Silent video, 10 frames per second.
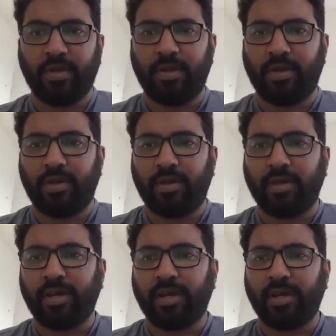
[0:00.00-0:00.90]

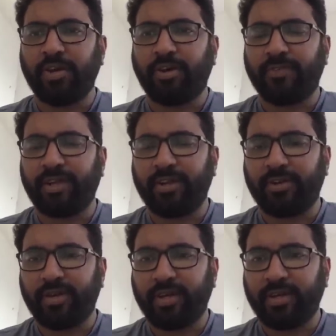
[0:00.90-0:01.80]
Regarding offline
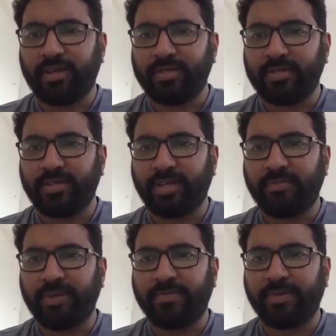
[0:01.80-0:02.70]
and online classes, there will
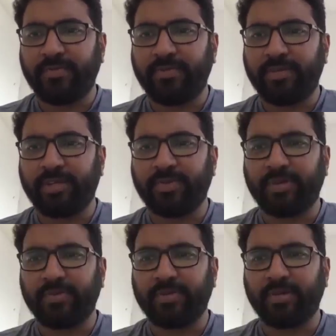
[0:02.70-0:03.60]
be update with respect
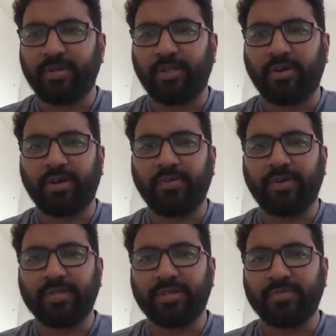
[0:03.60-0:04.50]
to the lockdown
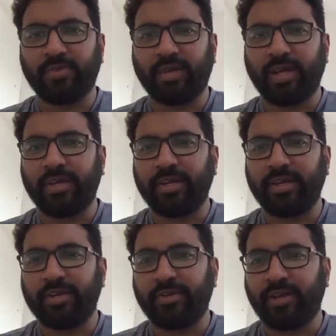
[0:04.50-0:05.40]
once there's more clarity
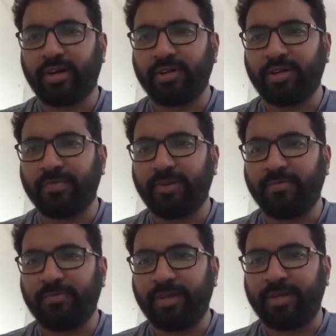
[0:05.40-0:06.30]
on how the
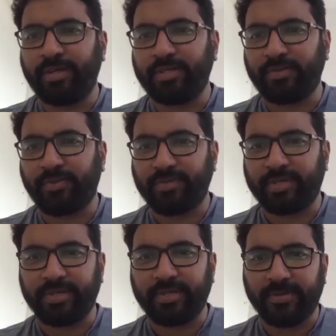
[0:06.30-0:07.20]
government intends to proceed.